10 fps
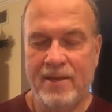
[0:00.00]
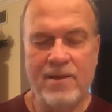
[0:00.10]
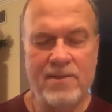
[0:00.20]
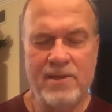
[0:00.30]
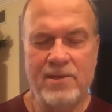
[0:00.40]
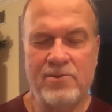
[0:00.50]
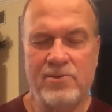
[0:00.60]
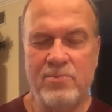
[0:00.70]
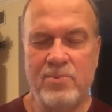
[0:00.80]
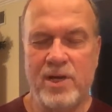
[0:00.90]
God, thank you
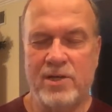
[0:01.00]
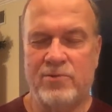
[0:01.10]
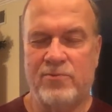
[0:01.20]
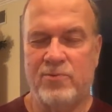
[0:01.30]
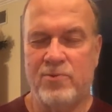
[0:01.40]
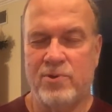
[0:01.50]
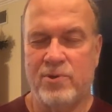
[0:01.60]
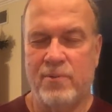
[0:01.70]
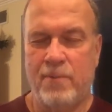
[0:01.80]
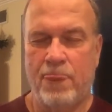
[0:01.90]
so much
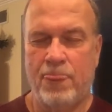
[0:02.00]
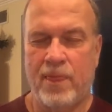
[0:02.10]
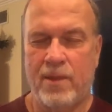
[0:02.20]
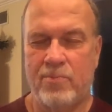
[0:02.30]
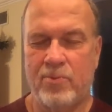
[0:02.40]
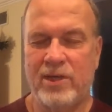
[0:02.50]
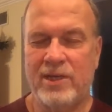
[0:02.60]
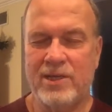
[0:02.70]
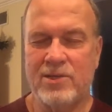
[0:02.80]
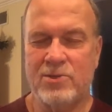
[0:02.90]
for
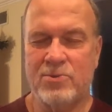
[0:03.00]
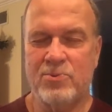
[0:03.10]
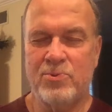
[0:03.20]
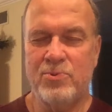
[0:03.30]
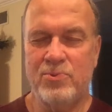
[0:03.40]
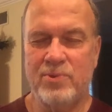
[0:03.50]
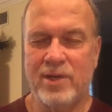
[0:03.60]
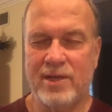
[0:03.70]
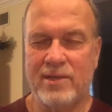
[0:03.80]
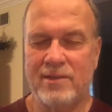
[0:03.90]
bringing us through
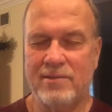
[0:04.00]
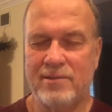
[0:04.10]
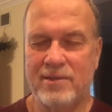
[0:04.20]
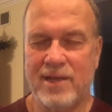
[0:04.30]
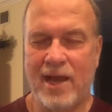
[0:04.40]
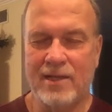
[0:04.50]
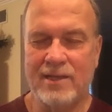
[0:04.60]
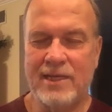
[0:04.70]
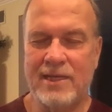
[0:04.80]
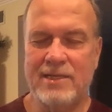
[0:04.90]
uh, these
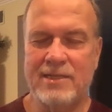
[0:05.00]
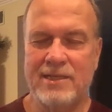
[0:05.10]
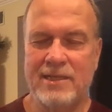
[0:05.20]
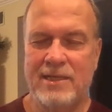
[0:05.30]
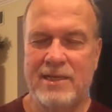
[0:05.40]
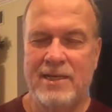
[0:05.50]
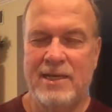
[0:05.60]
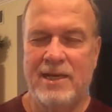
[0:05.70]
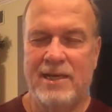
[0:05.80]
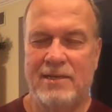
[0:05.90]
holidays.
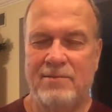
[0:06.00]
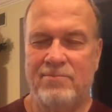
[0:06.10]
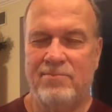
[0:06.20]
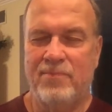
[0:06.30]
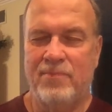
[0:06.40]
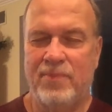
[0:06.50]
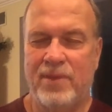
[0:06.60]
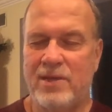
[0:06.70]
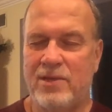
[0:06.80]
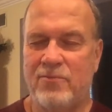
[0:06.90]
Um,
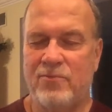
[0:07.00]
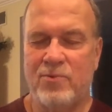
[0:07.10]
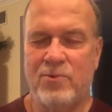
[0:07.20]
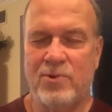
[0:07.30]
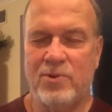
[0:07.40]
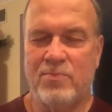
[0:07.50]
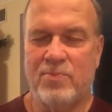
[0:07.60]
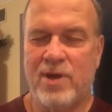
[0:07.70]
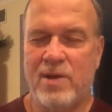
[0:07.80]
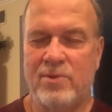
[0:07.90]
thank you for the
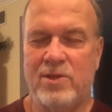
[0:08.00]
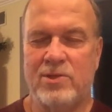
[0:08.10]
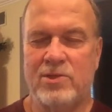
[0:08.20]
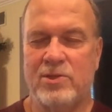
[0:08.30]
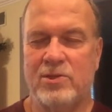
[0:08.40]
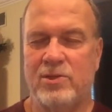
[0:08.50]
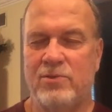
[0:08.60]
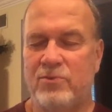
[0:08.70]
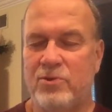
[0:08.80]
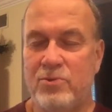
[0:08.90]
promise
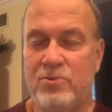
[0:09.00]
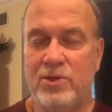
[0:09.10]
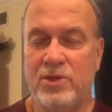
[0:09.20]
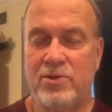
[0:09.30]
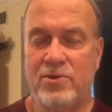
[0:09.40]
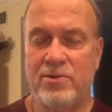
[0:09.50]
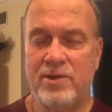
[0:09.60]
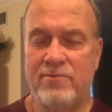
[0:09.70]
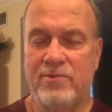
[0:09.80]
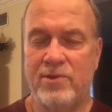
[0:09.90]
of a new year,
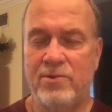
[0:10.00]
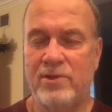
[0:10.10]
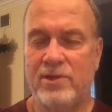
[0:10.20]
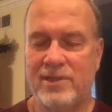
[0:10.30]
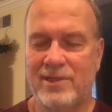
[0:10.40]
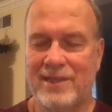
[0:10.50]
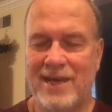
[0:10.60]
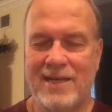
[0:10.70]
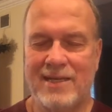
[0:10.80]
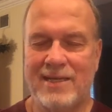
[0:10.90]
even though it's just
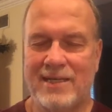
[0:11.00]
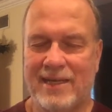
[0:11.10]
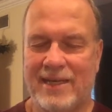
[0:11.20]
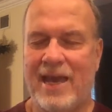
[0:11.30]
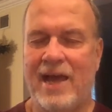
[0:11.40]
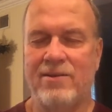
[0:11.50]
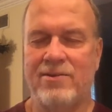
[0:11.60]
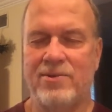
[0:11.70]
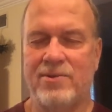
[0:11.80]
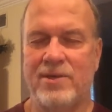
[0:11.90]
kind of like a
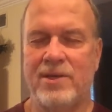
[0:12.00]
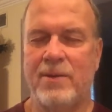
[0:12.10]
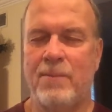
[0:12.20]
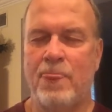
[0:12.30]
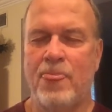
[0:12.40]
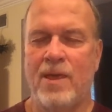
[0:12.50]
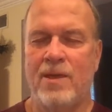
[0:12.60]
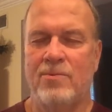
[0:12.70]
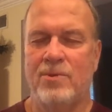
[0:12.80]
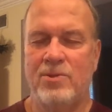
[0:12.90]
calendar thing.
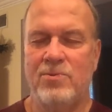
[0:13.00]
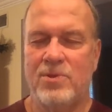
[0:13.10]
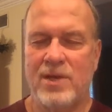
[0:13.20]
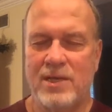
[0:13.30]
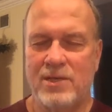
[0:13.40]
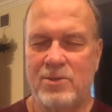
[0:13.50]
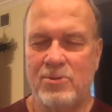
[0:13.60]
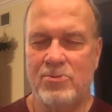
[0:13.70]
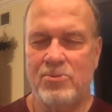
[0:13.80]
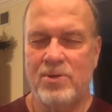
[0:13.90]
We do thank
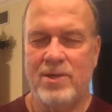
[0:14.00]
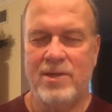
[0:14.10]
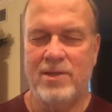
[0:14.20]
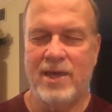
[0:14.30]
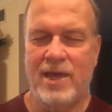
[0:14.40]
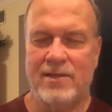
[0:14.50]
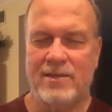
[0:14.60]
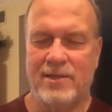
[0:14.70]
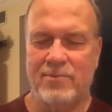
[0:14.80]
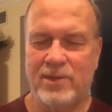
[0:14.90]
you that
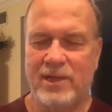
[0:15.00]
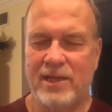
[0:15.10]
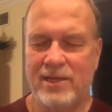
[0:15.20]
uh, we can